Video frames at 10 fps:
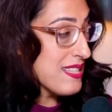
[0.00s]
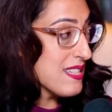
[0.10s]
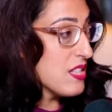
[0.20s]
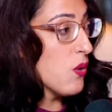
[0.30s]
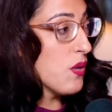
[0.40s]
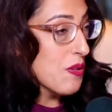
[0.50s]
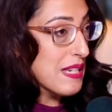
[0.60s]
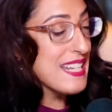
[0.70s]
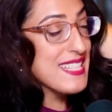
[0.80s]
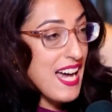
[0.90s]
And so you
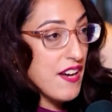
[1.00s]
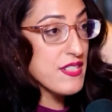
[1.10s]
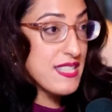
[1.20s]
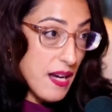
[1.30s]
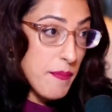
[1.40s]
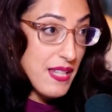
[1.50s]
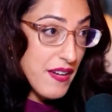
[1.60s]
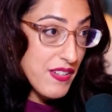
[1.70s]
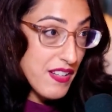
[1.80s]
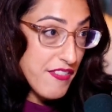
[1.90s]
need to have some
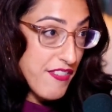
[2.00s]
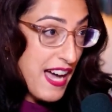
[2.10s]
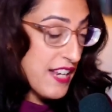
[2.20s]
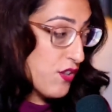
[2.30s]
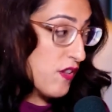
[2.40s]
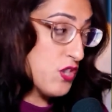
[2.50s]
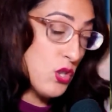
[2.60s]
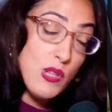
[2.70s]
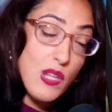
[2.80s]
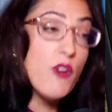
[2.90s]
level of fat. If you have
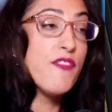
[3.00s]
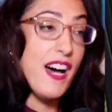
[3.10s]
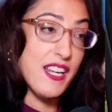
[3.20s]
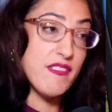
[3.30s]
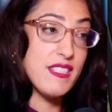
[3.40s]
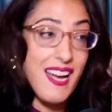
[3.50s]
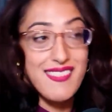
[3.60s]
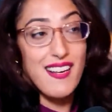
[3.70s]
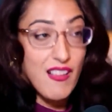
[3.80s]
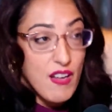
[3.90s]
too low fat of a
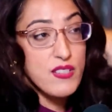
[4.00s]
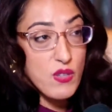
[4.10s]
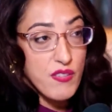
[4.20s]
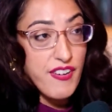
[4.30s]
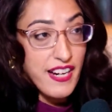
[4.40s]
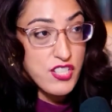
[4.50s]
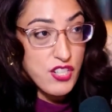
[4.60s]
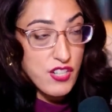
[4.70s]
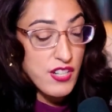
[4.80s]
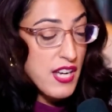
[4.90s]
diet, that'll also affect
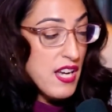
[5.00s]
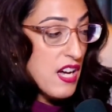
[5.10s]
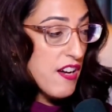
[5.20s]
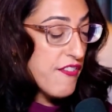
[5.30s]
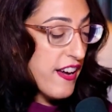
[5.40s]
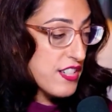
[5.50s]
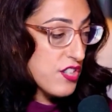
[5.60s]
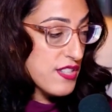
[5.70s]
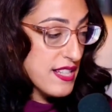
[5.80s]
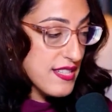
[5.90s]
your
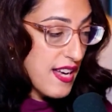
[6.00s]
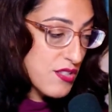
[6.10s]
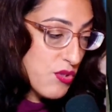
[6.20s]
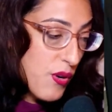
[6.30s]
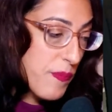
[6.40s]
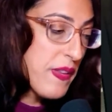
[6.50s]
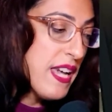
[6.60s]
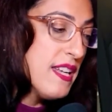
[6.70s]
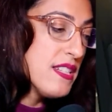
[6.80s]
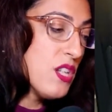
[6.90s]
testosterone.
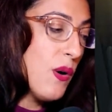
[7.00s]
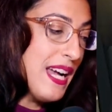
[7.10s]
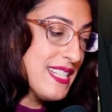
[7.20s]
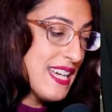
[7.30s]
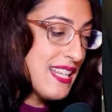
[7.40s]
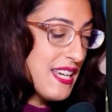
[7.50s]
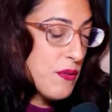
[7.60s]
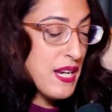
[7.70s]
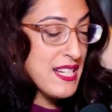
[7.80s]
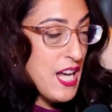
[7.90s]
So ideally,
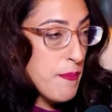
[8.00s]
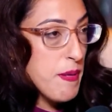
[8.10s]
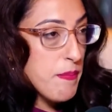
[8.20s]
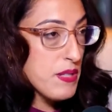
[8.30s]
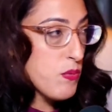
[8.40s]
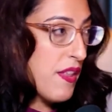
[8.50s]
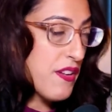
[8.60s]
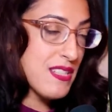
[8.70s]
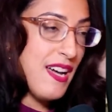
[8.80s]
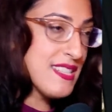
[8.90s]
what I tell people is, while
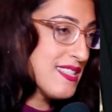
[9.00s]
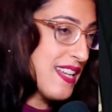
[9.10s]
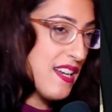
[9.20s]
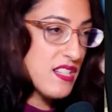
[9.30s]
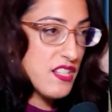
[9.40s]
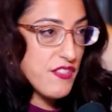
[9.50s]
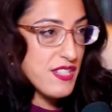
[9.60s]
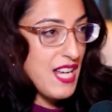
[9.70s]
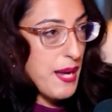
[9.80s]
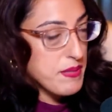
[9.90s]
there's lots of data on
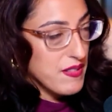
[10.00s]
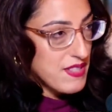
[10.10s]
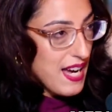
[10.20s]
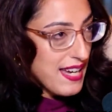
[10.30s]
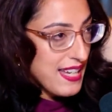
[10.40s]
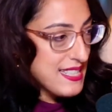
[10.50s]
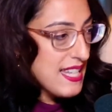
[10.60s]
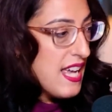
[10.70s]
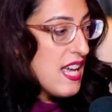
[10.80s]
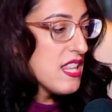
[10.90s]
different types of diets,
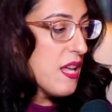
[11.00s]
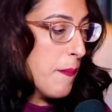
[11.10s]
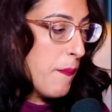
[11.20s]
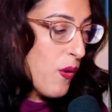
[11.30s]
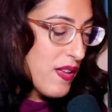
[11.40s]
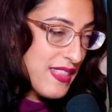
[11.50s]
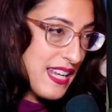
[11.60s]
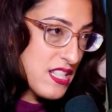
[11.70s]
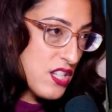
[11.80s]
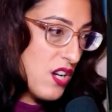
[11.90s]
the important
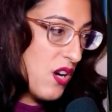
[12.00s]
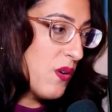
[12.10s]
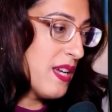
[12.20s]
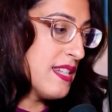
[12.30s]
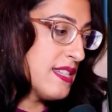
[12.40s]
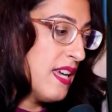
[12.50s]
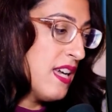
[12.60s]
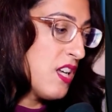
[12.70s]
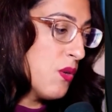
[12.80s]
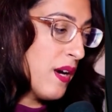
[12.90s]
thing to know is
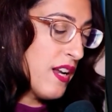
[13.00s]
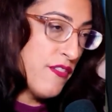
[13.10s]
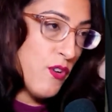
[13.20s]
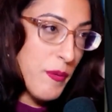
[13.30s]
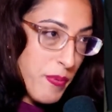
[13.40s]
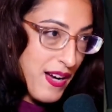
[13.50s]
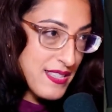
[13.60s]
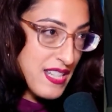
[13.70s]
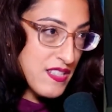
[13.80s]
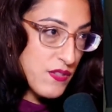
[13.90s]
you want to avoid
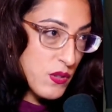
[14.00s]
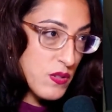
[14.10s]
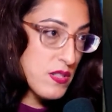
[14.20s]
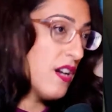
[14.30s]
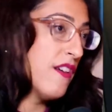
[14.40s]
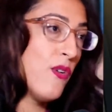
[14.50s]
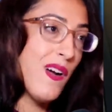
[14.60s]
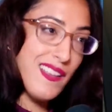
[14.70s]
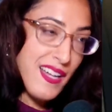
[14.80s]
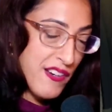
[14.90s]
processed foods,
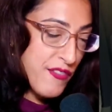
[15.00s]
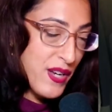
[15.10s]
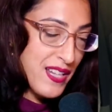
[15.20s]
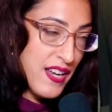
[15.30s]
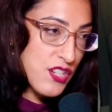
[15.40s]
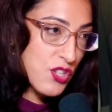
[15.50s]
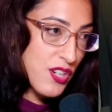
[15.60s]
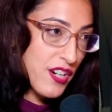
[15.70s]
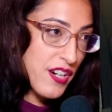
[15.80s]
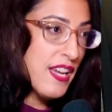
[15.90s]
avoid a lot of
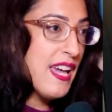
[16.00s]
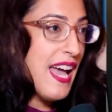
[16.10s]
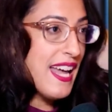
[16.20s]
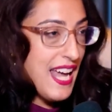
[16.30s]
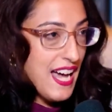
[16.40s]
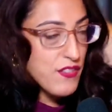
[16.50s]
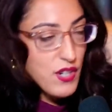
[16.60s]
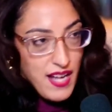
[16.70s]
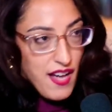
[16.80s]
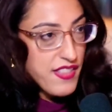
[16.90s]
sugar, and have
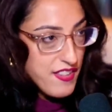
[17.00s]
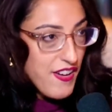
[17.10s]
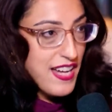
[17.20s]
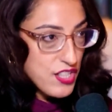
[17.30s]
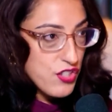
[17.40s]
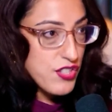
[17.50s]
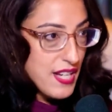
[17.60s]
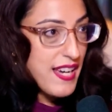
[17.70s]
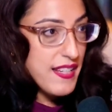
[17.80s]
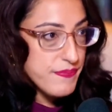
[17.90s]
good healthy fats in your
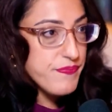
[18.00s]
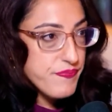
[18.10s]
diet.